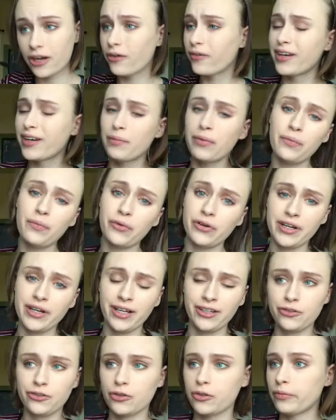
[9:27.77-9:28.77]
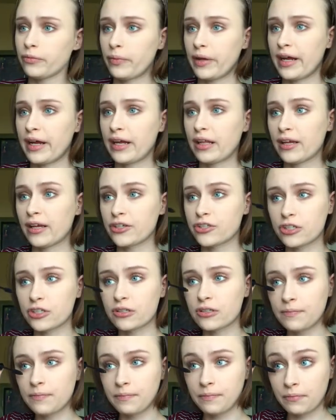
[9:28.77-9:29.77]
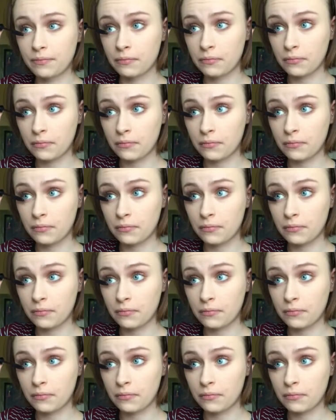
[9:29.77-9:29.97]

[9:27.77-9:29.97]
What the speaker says: going a bit more natural with my eyelashes.